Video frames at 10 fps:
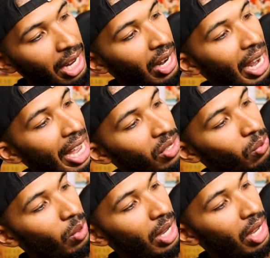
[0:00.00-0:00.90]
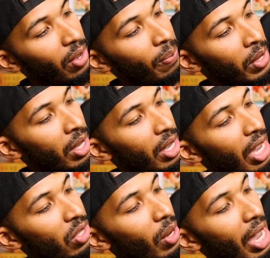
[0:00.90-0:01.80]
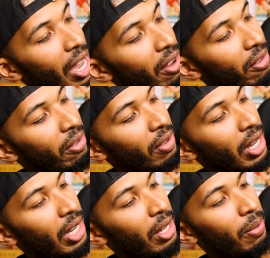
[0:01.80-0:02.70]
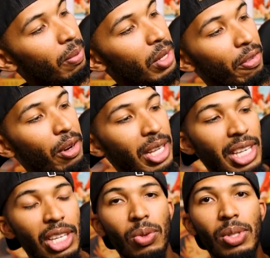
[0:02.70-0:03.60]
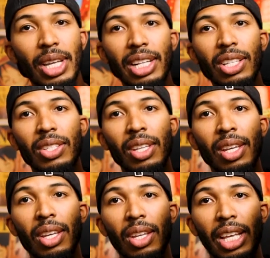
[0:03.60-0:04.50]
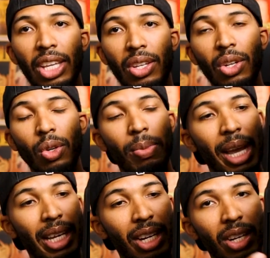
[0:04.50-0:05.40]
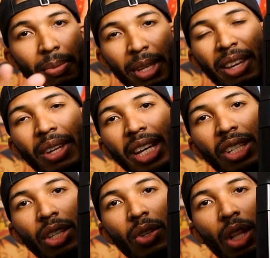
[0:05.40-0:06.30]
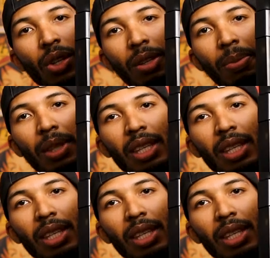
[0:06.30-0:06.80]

there as well. And you have different EQ settings that you can do back here. Let me give you guys a little close-up